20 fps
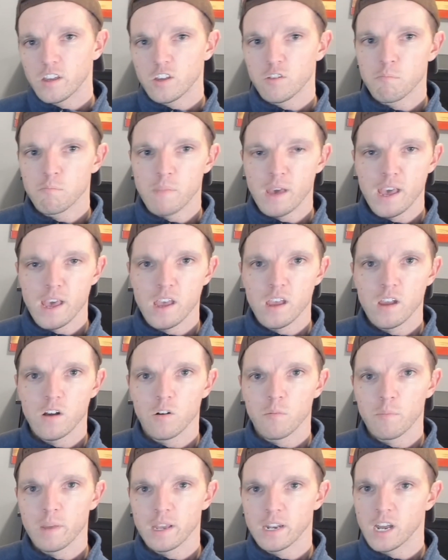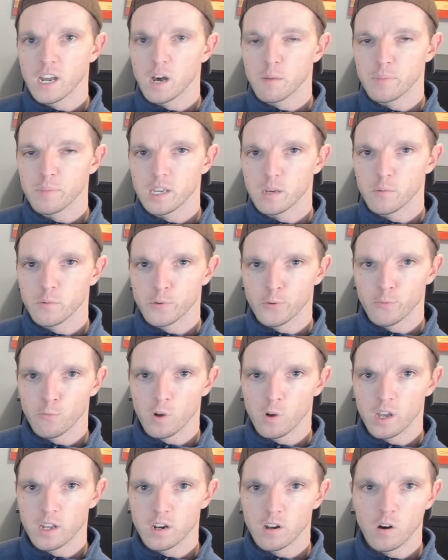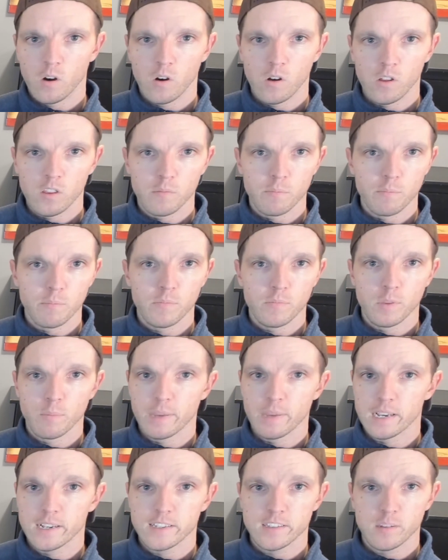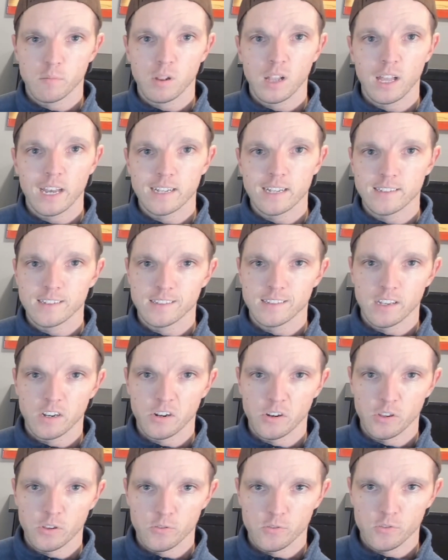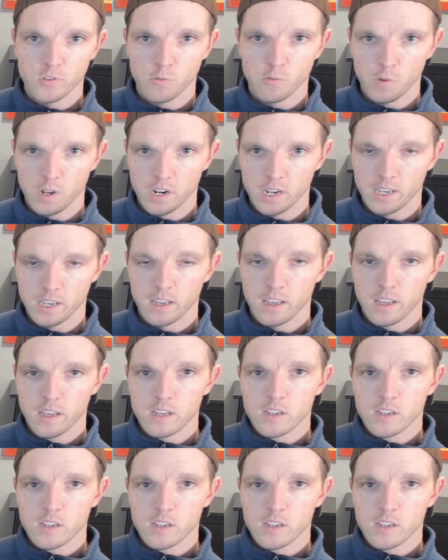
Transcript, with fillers: you may or may not be able to run all the, the biggest appliances that you're used to running.